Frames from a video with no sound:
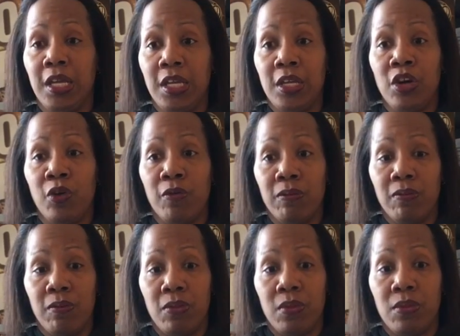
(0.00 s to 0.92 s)
you know,
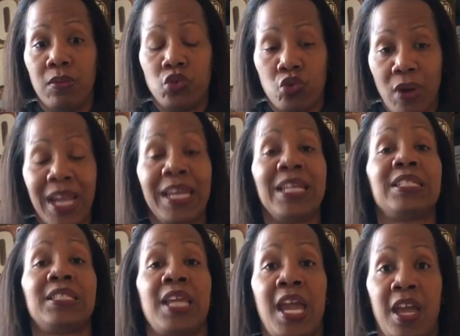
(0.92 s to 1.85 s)
training
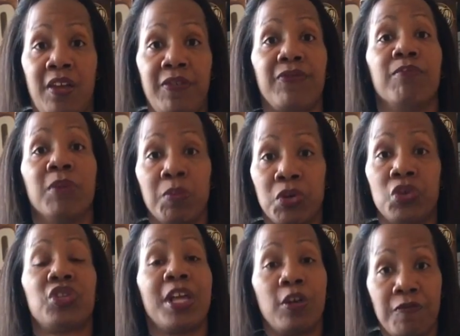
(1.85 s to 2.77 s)
staff members
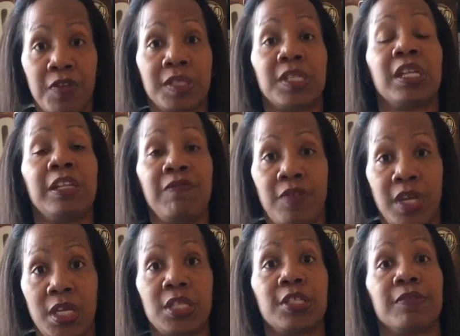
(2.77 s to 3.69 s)
that are physically fit.